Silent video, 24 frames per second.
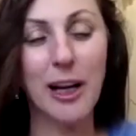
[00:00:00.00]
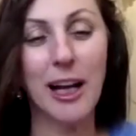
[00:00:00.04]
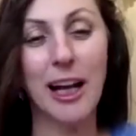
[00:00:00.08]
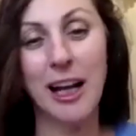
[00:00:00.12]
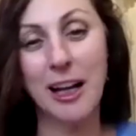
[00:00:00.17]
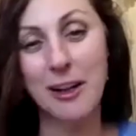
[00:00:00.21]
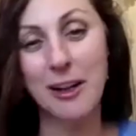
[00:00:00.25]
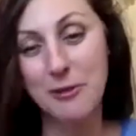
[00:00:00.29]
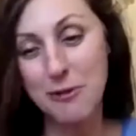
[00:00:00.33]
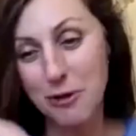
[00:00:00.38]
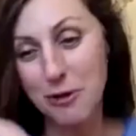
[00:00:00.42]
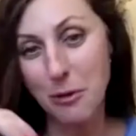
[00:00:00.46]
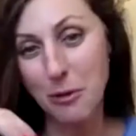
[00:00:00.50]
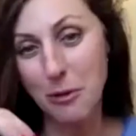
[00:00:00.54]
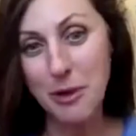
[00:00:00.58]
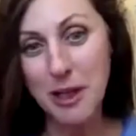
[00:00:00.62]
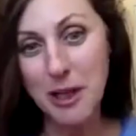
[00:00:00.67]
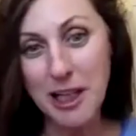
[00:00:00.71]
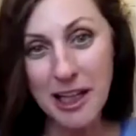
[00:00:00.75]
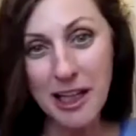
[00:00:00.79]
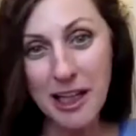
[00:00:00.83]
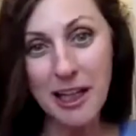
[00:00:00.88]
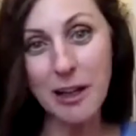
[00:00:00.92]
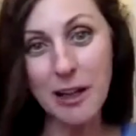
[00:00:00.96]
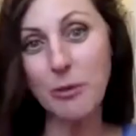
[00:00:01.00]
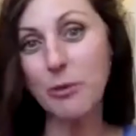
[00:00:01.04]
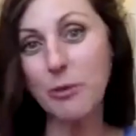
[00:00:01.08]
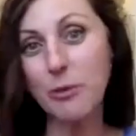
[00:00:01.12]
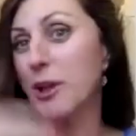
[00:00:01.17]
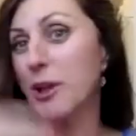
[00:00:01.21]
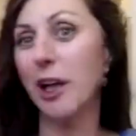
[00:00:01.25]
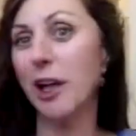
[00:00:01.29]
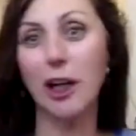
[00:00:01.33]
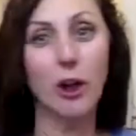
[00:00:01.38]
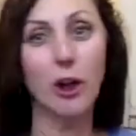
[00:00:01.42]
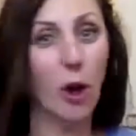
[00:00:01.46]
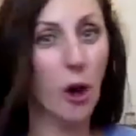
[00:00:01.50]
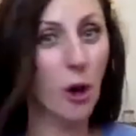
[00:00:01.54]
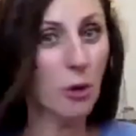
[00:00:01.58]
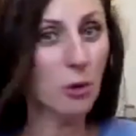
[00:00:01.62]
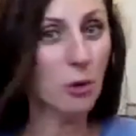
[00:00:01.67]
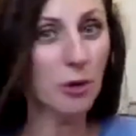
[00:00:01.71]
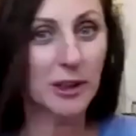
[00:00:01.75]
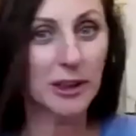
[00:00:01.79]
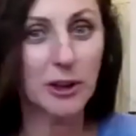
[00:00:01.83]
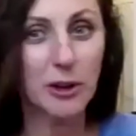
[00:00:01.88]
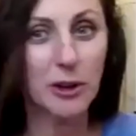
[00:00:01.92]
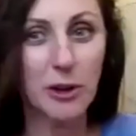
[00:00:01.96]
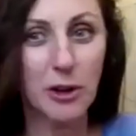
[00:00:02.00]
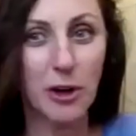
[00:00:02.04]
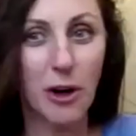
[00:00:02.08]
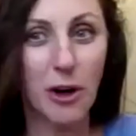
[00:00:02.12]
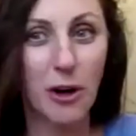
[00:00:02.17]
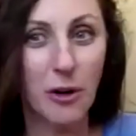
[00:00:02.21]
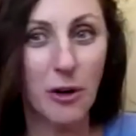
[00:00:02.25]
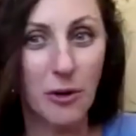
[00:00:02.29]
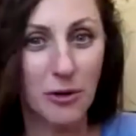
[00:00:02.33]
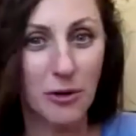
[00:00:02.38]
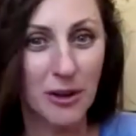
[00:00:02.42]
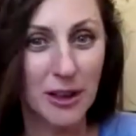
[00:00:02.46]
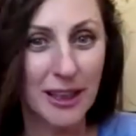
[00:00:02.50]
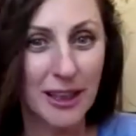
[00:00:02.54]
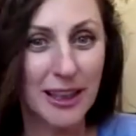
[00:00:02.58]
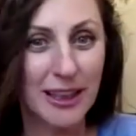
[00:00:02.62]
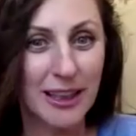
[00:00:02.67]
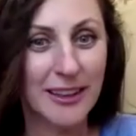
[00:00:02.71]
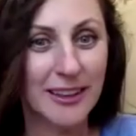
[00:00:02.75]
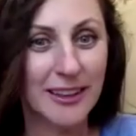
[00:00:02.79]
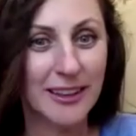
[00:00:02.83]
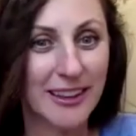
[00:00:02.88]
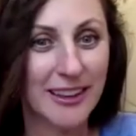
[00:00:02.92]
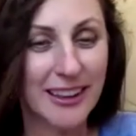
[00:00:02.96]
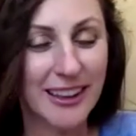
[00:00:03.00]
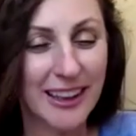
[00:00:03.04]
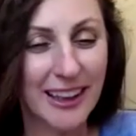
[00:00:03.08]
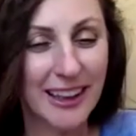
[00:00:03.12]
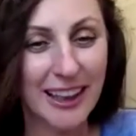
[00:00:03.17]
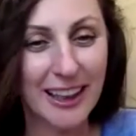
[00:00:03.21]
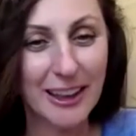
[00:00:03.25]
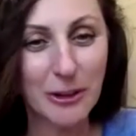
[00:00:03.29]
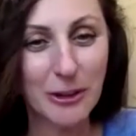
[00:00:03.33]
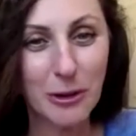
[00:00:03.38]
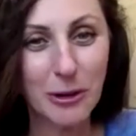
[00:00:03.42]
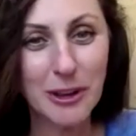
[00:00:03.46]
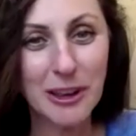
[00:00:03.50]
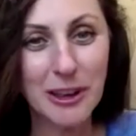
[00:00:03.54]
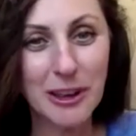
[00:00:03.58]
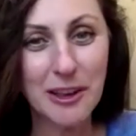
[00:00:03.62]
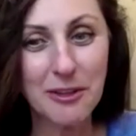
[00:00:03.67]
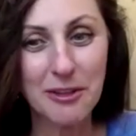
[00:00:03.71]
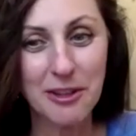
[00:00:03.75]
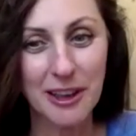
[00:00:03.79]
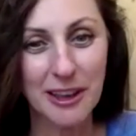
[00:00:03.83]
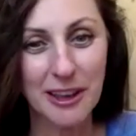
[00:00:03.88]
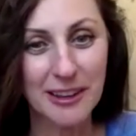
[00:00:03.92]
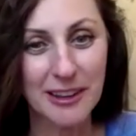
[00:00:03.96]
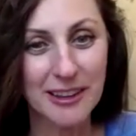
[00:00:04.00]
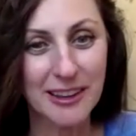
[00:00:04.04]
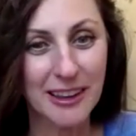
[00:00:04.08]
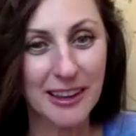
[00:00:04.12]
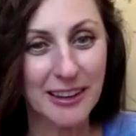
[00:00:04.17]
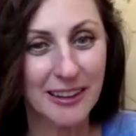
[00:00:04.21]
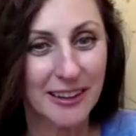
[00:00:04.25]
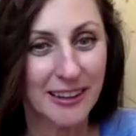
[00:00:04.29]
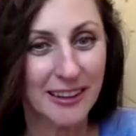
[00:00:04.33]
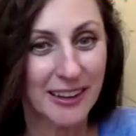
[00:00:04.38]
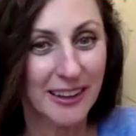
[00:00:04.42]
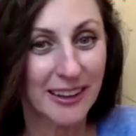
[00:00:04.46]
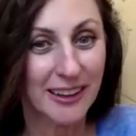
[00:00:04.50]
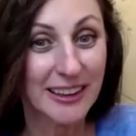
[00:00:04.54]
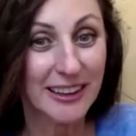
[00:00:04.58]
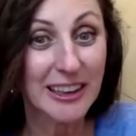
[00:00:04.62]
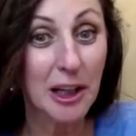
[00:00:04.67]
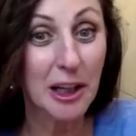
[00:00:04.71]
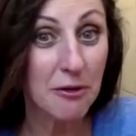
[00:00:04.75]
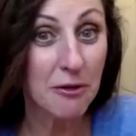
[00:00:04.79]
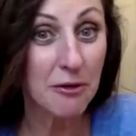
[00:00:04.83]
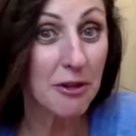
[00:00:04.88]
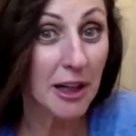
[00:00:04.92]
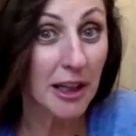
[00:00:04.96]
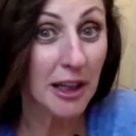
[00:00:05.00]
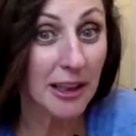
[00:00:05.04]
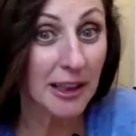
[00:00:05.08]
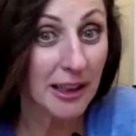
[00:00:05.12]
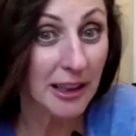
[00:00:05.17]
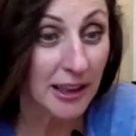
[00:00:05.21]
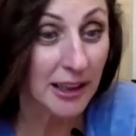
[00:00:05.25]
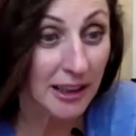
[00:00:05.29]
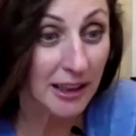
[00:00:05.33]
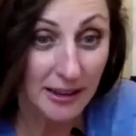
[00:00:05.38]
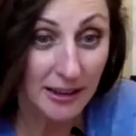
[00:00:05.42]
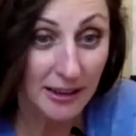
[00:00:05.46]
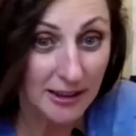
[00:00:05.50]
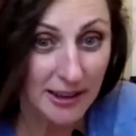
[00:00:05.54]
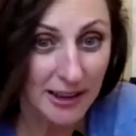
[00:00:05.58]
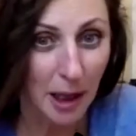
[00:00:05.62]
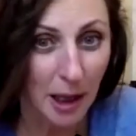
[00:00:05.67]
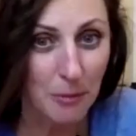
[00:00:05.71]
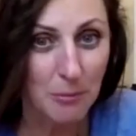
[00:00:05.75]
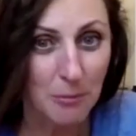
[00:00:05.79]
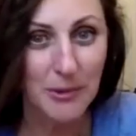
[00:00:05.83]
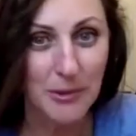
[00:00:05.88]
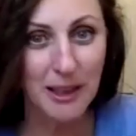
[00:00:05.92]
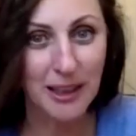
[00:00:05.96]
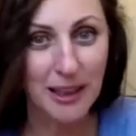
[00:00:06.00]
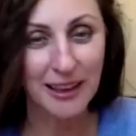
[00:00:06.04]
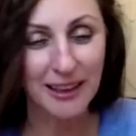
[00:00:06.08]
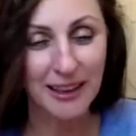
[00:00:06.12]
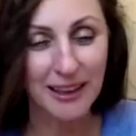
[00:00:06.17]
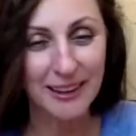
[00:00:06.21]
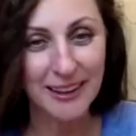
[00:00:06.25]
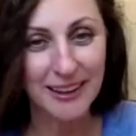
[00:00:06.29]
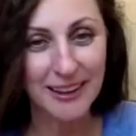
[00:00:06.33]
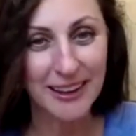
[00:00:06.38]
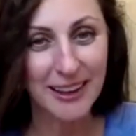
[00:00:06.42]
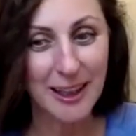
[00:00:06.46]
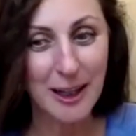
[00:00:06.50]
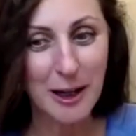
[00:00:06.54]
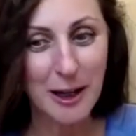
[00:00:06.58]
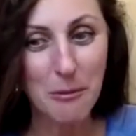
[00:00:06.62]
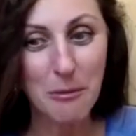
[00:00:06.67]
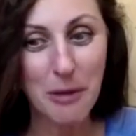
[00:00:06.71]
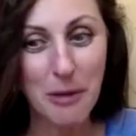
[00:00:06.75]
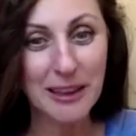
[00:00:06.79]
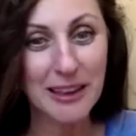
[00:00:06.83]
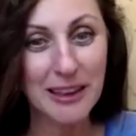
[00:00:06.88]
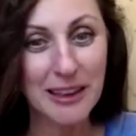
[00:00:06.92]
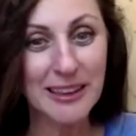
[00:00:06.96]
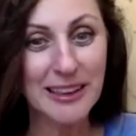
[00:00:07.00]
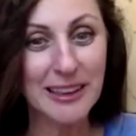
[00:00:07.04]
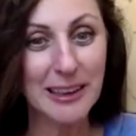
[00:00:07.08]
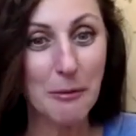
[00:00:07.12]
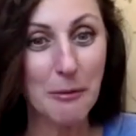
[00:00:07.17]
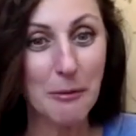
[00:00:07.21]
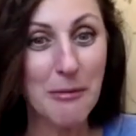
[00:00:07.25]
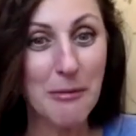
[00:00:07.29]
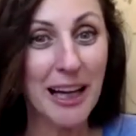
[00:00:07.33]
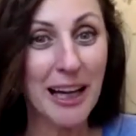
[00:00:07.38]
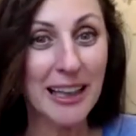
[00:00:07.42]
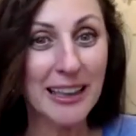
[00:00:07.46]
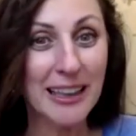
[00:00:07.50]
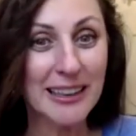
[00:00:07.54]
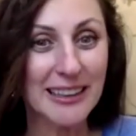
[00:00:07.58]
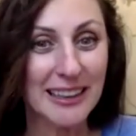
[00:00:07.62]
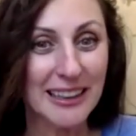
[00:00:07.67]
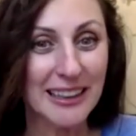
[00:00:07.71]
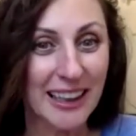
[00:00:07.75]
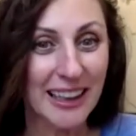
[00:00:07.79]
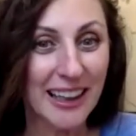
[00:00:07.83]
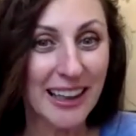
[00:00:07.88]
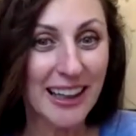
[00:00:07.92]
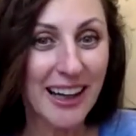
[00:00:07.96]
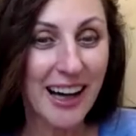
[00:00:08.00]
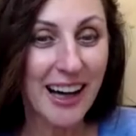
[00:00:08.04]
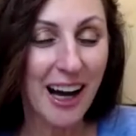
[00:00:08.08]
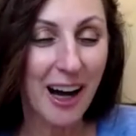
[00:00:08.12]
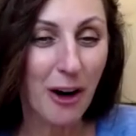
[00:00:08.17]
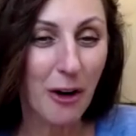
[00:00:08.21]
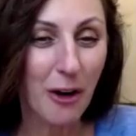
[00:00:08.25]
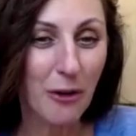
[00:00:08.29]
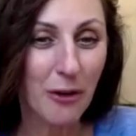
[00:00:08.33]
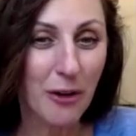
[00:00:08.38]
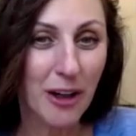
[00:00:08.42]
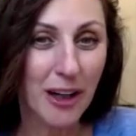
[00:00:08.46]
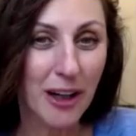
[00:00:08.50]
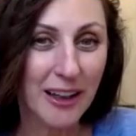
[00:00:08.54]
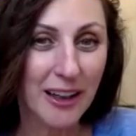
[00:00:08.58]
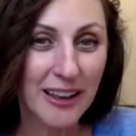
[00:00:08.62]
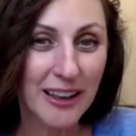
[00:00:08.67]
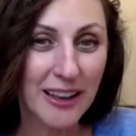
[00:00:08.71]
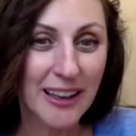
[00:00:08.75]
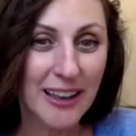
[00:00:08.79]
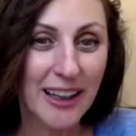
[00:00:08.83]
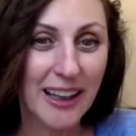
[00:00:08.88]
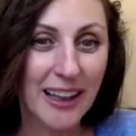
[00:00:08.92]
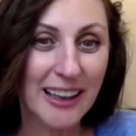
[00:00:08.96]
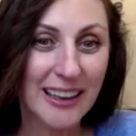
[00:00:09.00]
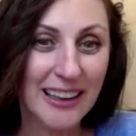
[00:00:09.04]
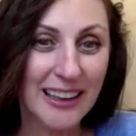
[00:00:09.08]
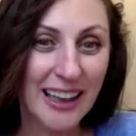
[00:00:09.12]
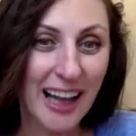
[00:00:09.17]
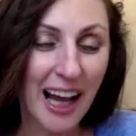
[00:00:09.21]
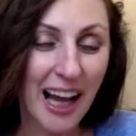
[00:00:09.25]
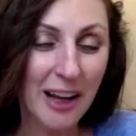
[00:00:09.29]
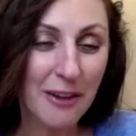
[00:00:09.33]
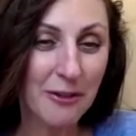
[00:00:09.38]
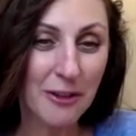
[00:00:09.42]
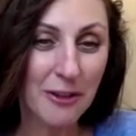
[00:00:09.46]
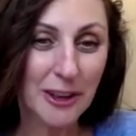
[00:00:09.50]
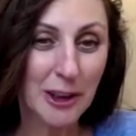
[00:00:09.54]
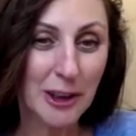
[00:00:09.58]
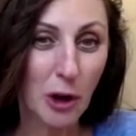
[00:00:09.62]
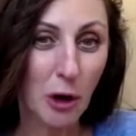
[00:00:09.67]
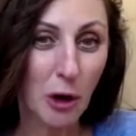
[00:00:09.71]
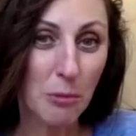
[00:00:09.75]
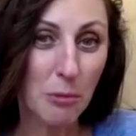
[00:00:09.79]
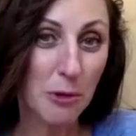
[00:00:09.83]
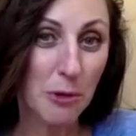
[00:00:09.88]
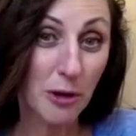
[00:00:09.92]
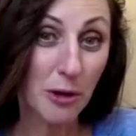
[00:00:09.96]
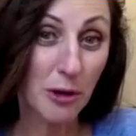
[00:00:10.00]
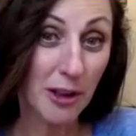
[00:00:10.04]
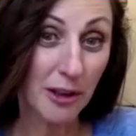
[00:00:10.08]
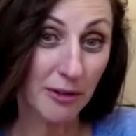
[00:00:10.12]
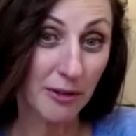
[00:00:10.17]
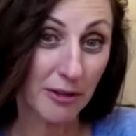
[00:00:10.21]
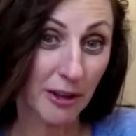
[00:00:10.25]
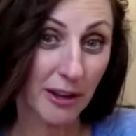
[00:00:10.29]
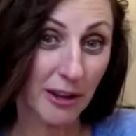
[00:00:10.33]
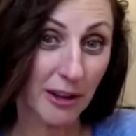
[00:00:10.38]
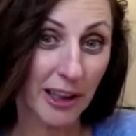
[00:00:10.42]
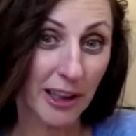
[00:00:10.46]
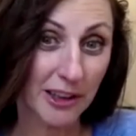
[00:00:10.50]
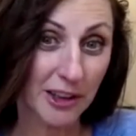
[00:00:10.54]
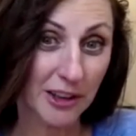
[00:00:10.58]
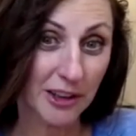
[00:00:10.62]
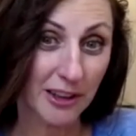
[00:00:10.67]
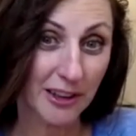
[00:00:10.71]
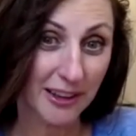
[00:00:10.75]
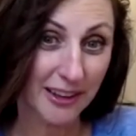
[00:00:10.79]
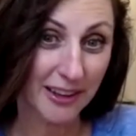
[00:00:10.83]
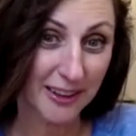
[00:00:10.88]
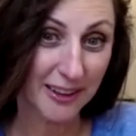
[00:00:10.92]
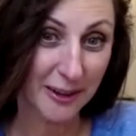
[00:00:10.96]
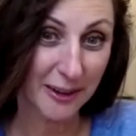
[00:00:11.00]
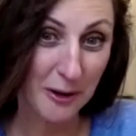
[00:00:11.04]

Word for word: And from here, we can always grow and do different, differently something. But it's amazing eh, how uh, life is so beautiful, actually.